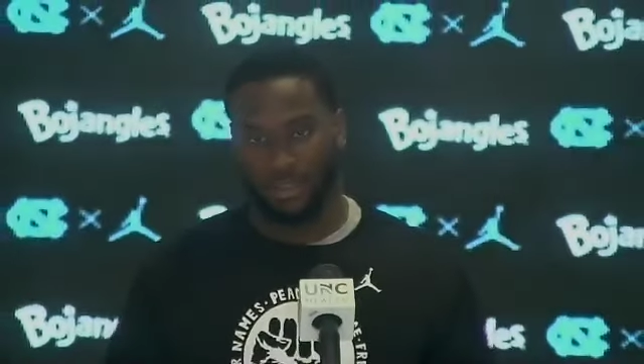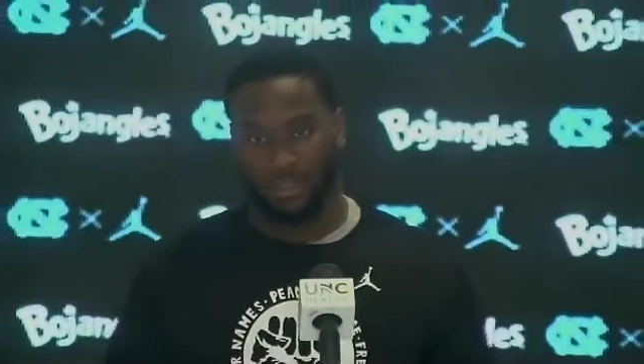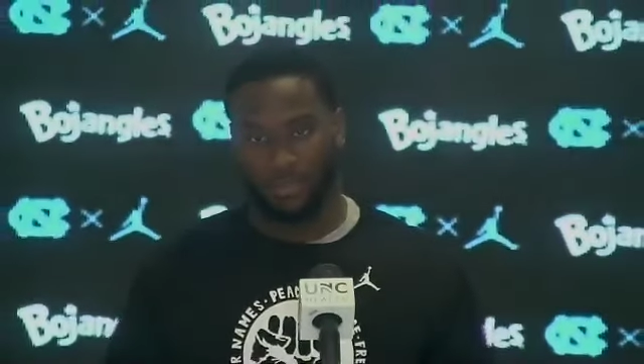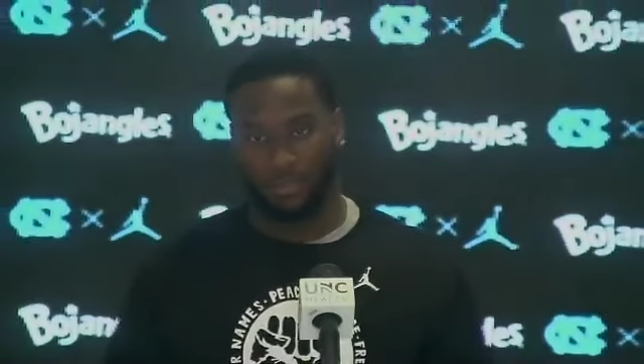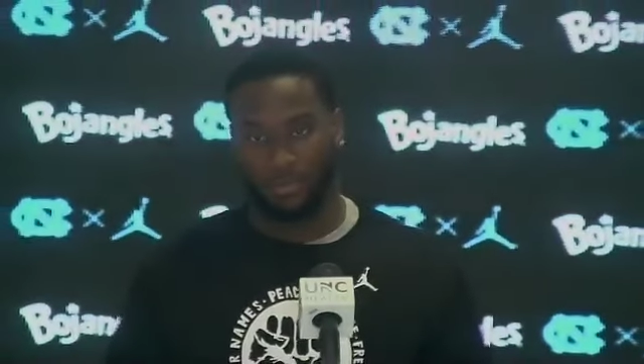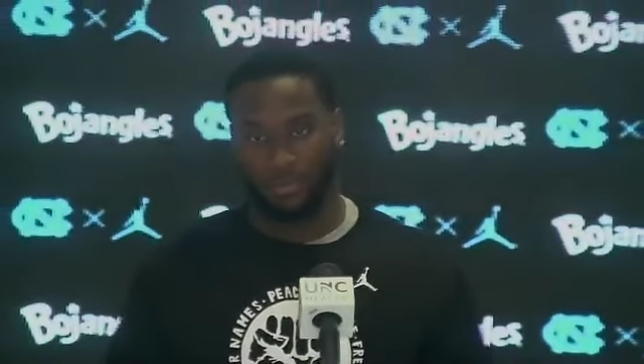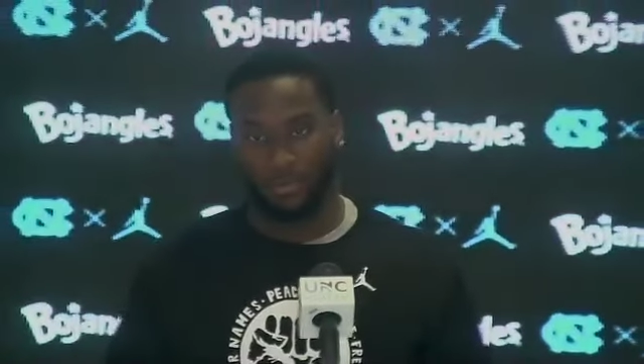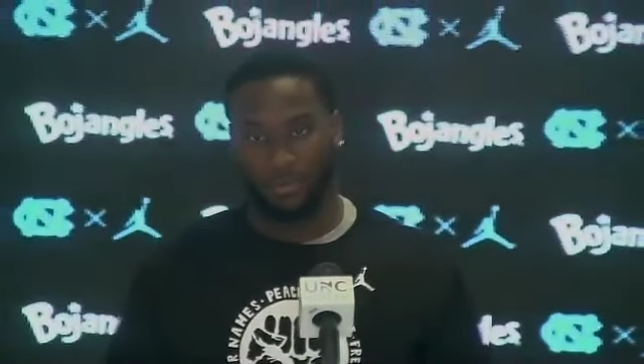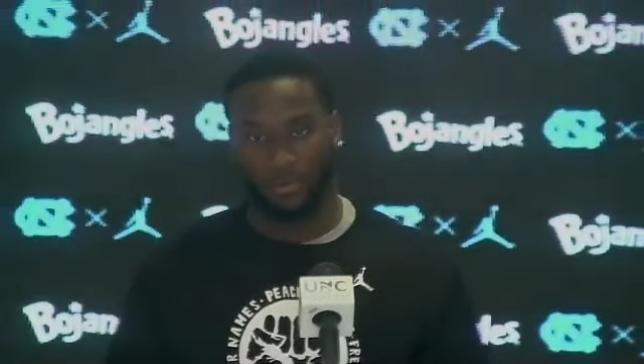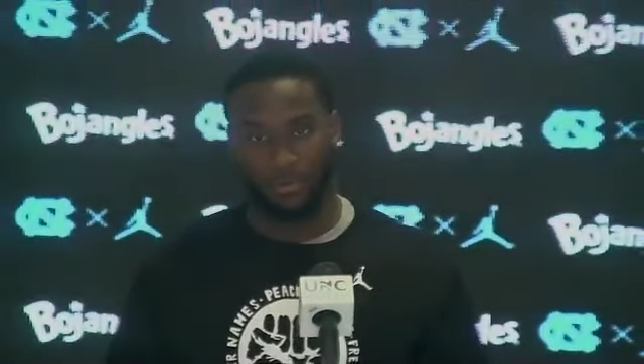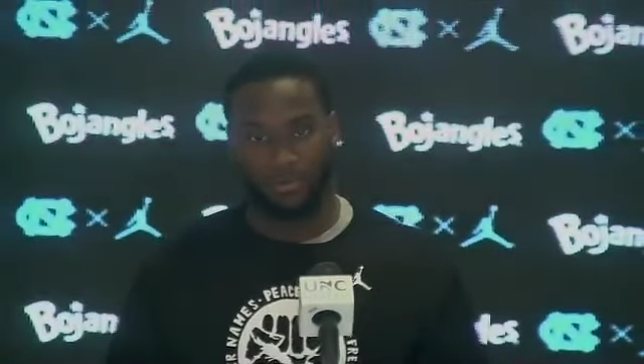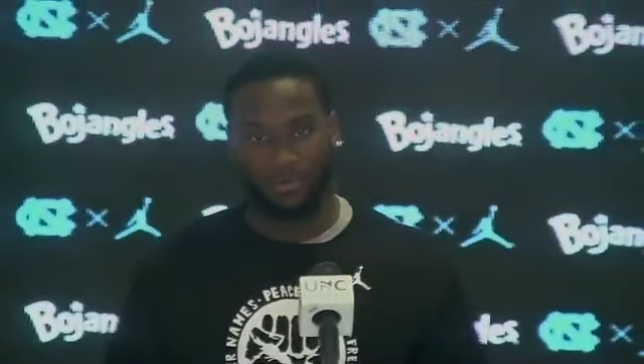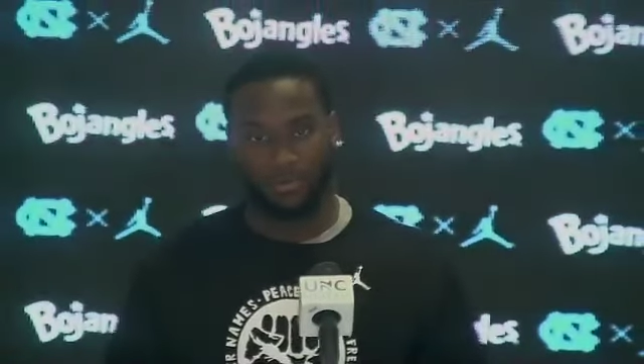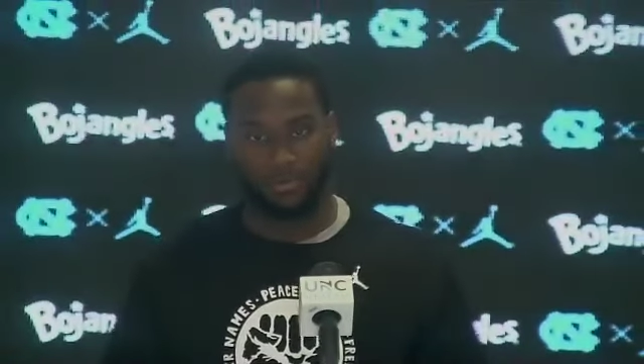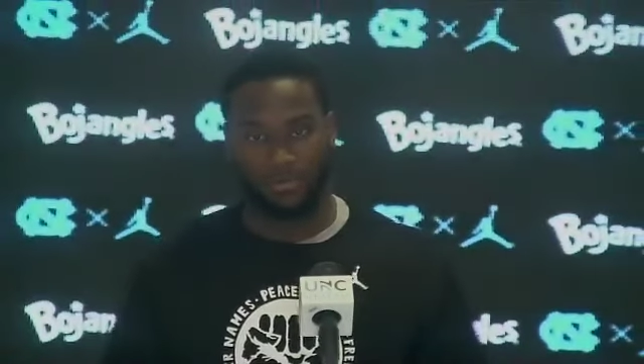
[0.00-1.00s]
board,
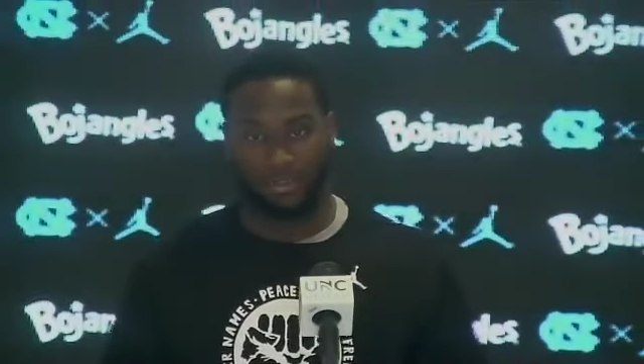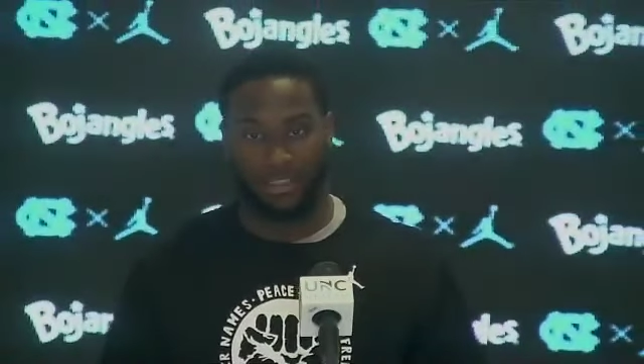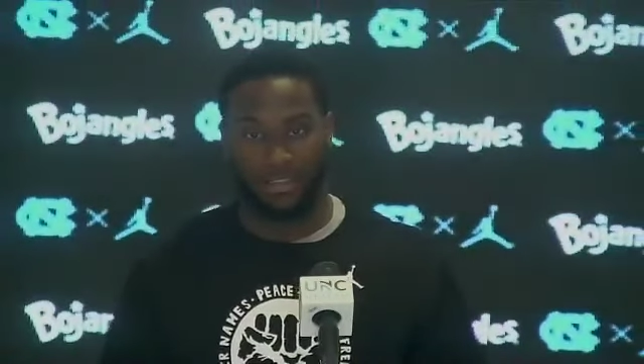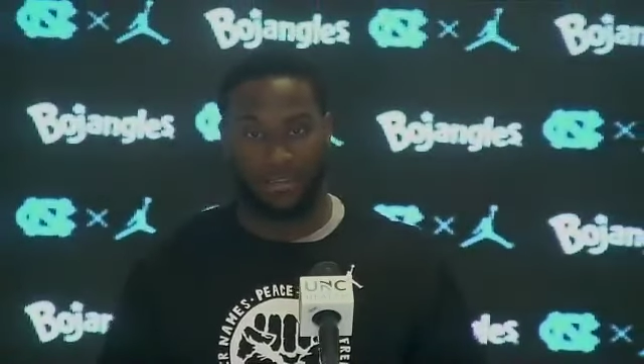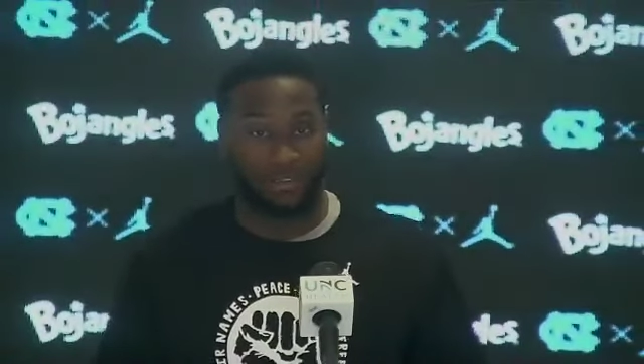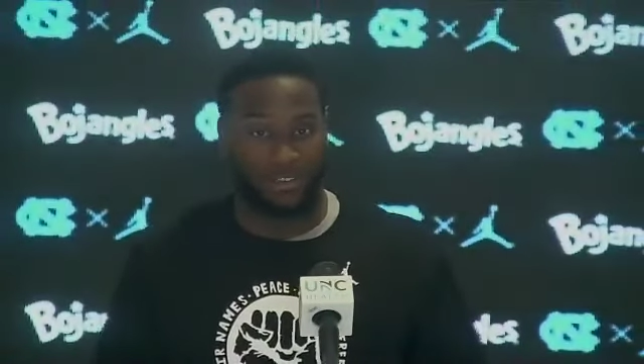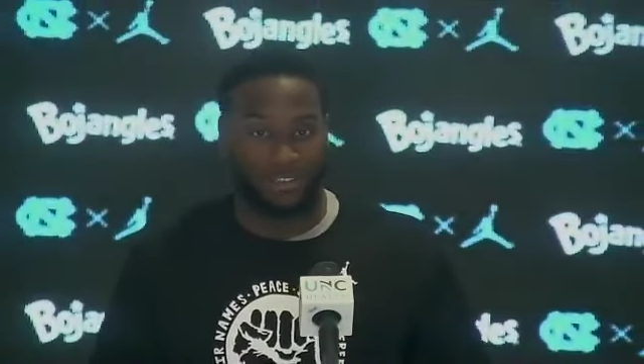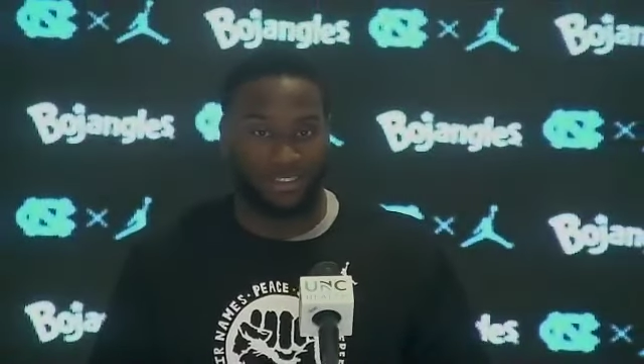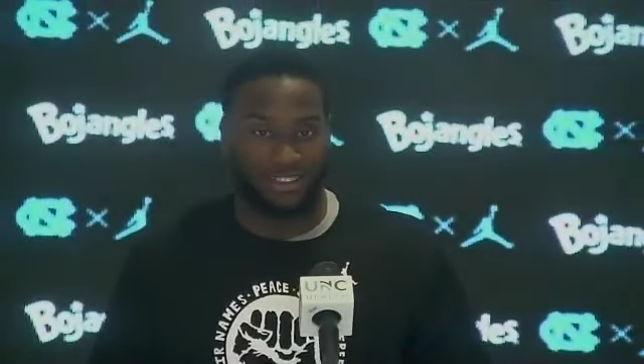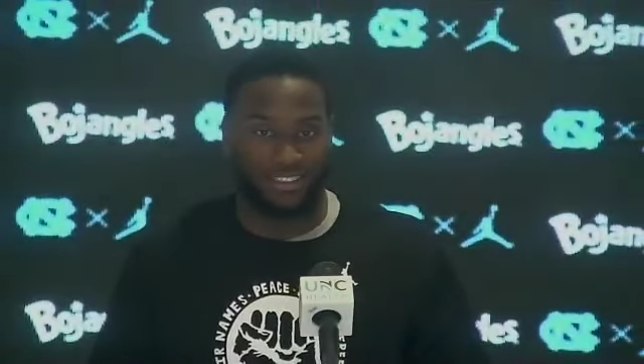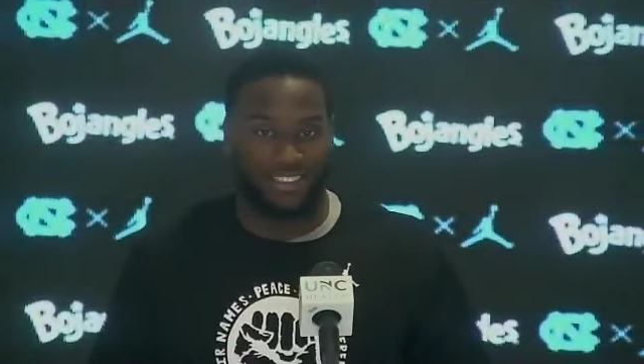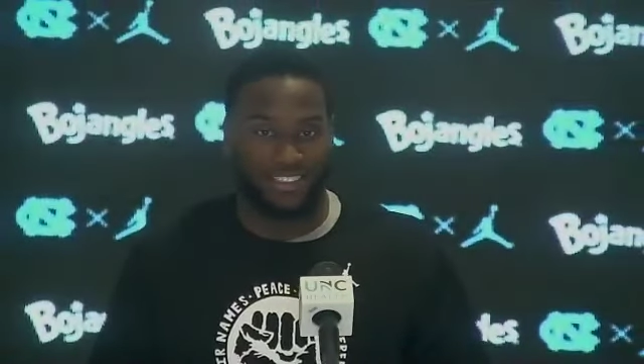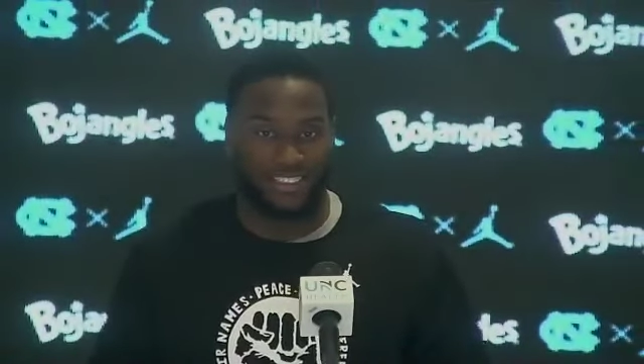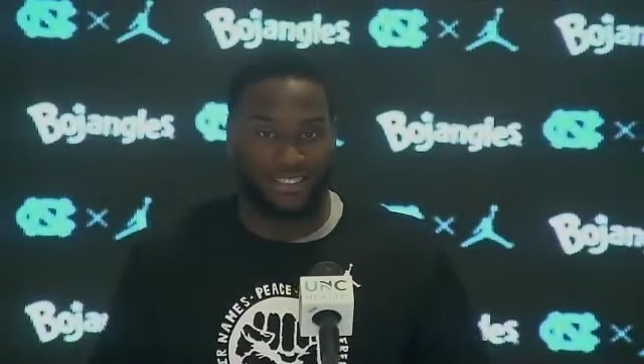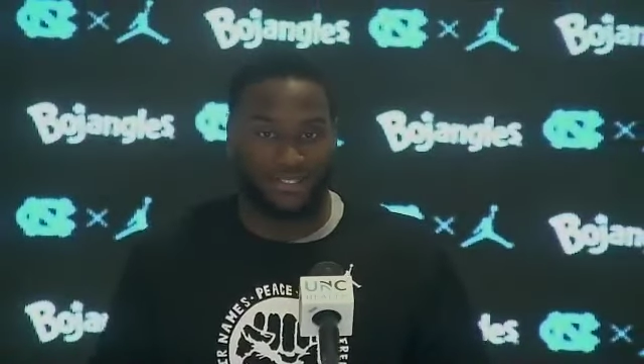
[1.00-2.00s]
there was a good
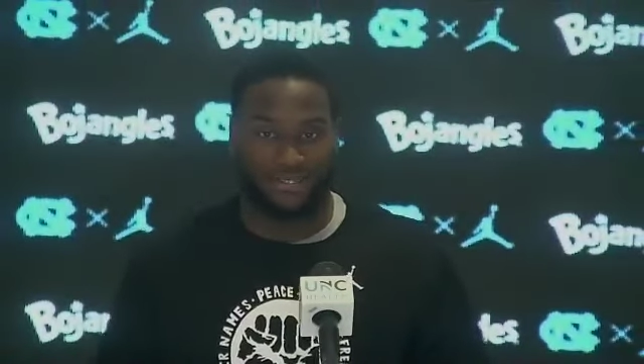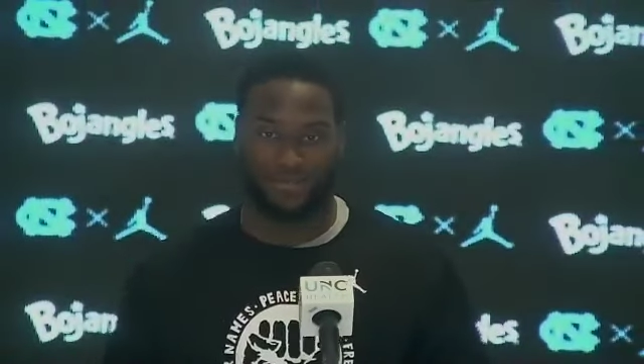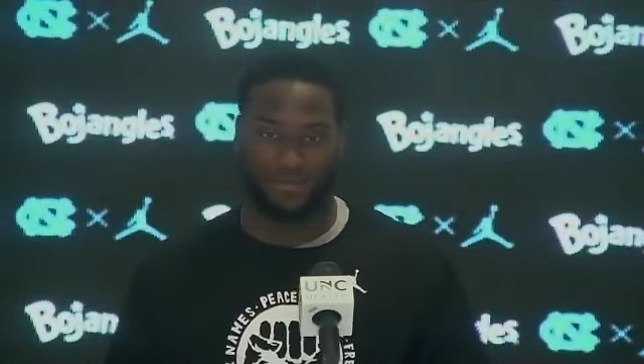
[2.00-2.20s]
team,